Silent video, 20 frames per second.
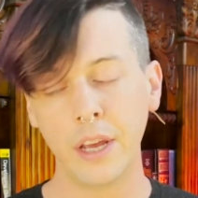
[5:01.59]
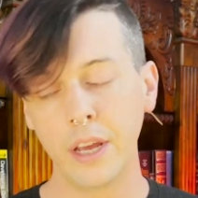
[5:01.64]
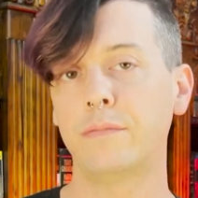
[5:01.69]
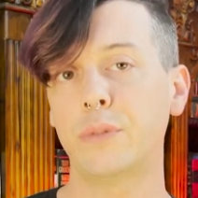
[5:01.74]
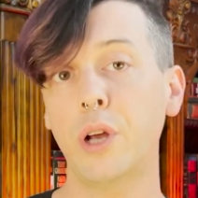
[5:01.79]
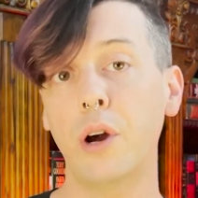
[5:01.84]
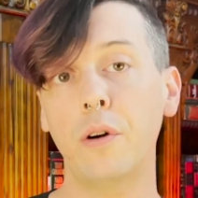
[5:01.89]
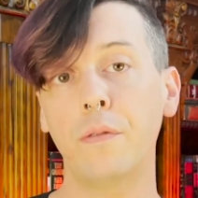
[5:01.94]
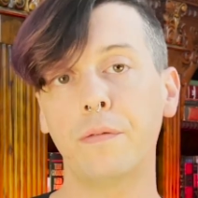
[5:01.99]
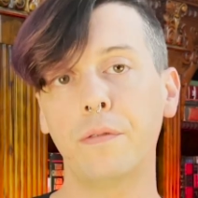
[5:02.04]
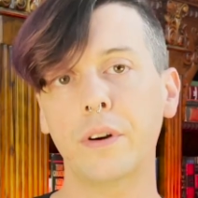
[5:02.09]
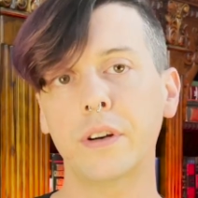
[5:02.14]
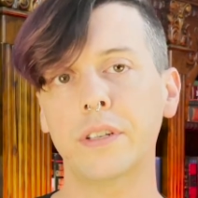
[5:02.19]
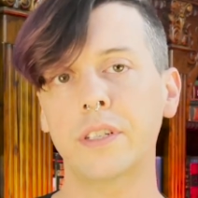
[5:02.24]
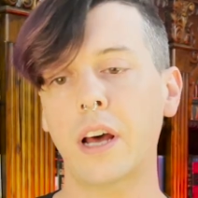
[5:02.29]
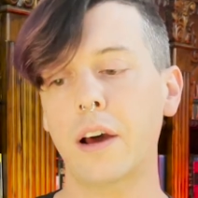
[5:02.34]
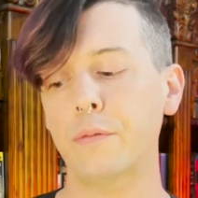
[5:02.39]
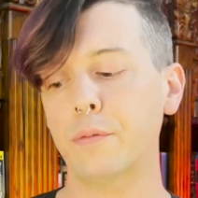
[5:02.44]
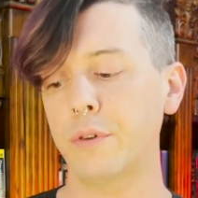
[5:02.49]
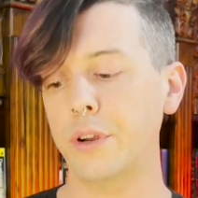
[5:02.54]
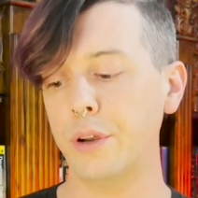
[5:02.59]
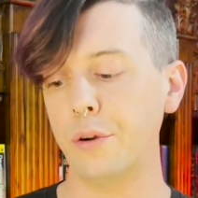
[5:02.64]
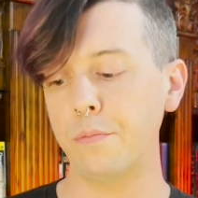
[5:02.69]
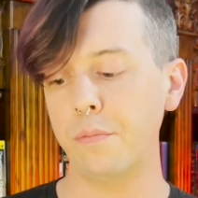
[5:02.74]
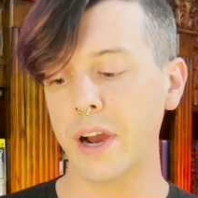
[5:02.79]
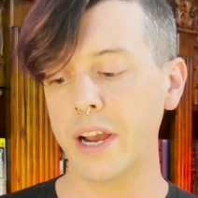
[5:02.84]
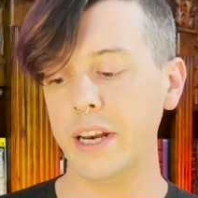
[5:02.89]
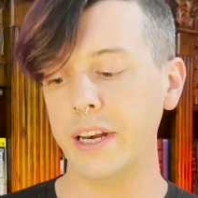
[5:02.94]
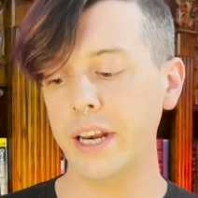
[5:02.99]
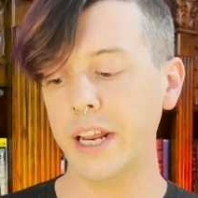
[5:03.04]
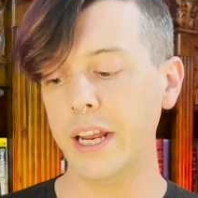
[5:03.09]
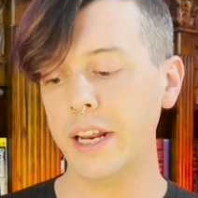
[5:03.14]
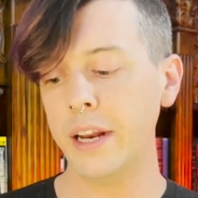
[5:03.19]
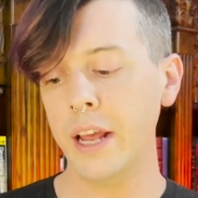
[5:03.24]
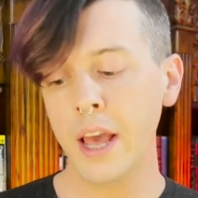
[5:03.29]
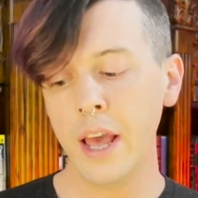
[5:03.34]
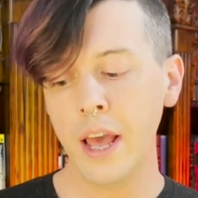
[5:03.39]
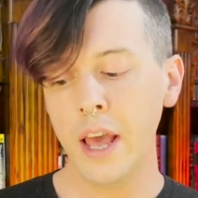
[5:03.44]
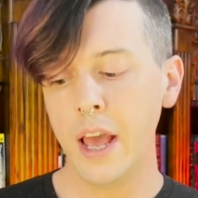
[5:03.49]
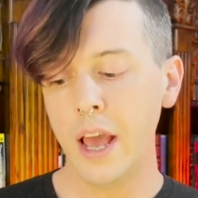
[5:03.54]
So for software you might need,
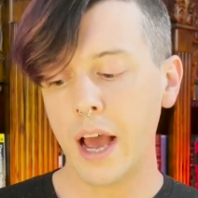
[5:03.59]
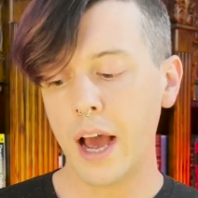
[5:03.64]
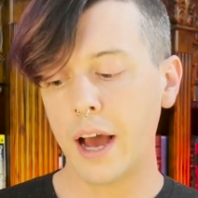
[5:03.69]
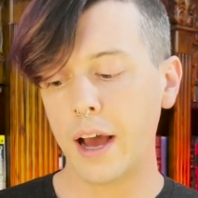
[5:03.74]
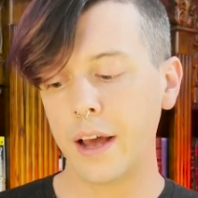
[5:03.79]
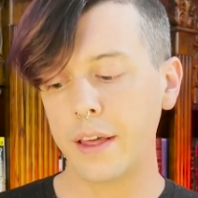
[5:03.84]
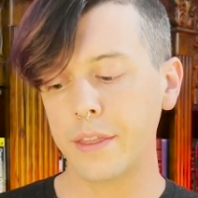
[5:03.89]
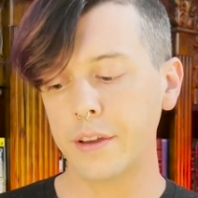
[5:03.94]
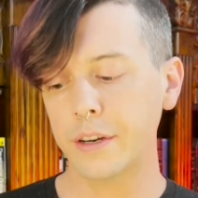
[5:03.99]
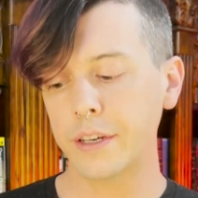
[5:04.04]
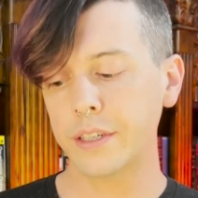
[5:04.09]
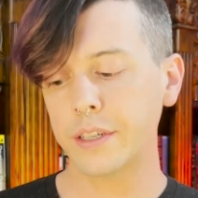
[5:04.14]
there's